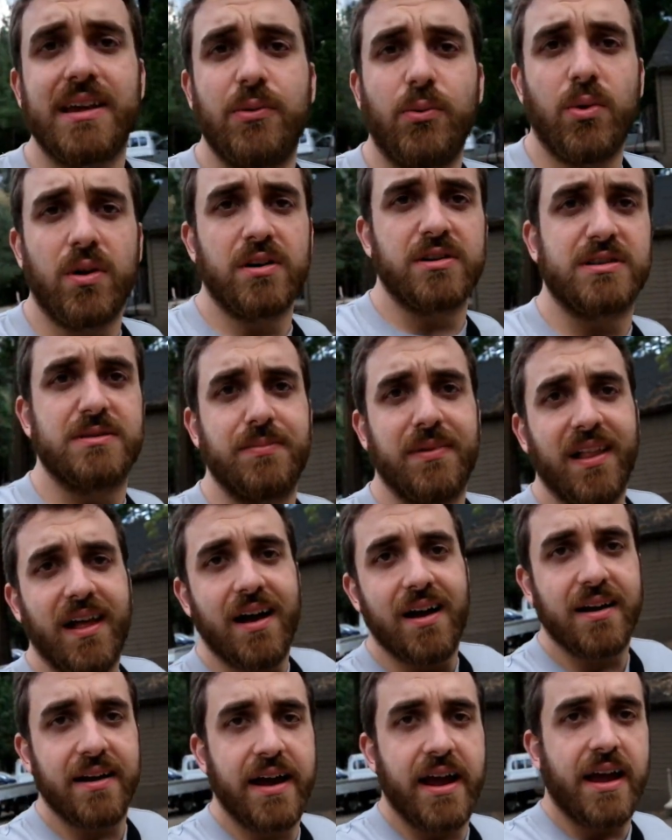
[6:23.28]
the worst
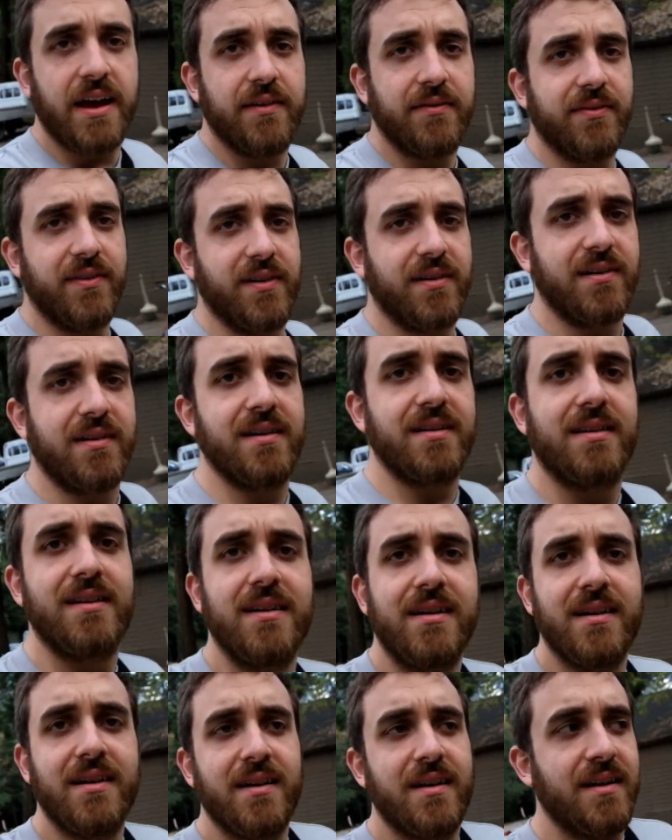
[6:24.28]
vlog ever.
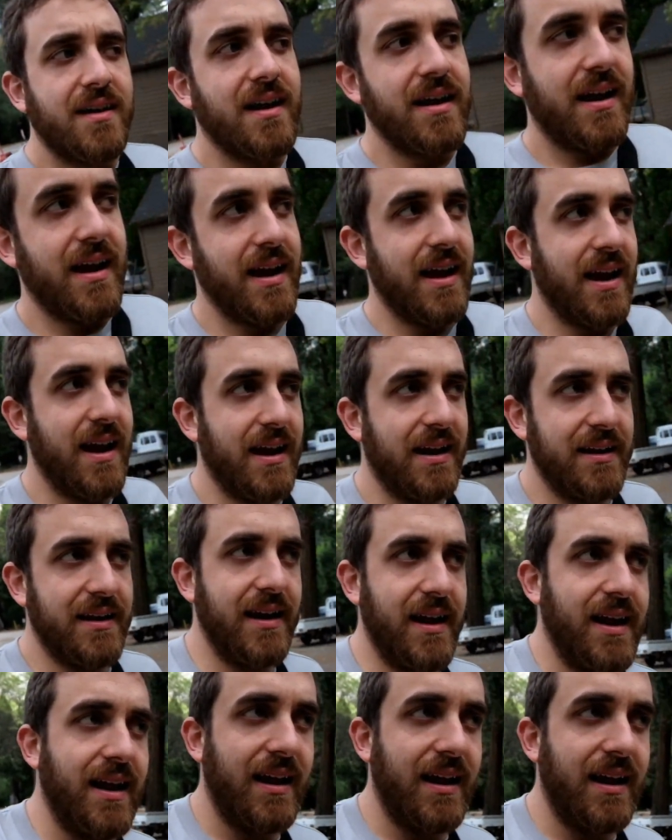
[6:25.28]
And